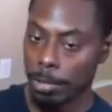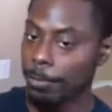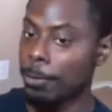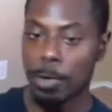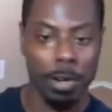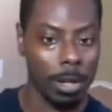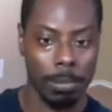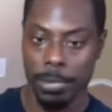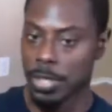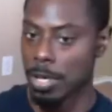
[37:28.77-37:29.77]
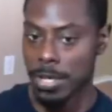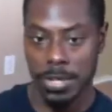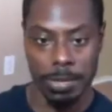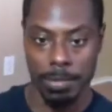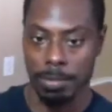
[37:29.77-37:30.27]
Your form
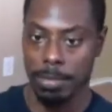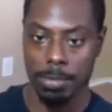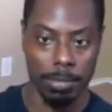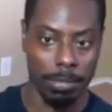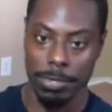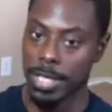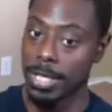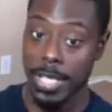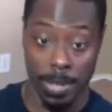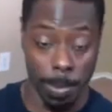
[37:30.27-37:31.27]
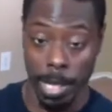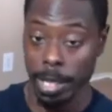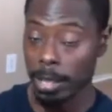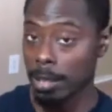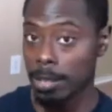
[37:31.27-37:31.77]
starts to
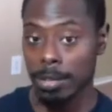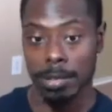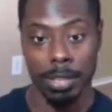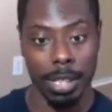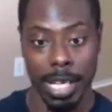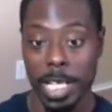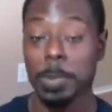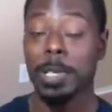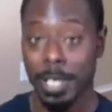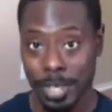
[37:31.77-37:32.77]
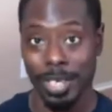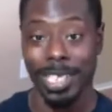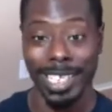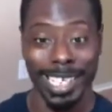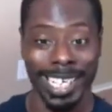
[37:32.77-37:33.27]
dissipate
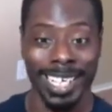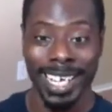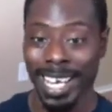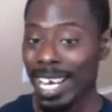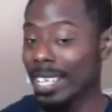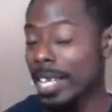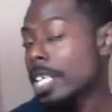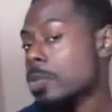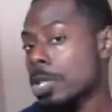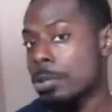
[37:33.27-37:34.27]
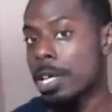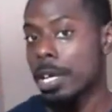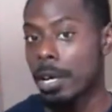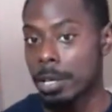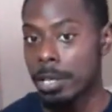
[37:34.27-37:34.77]
exponentially, and you
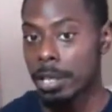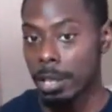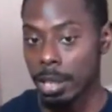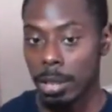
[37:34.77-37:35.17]
get hurt.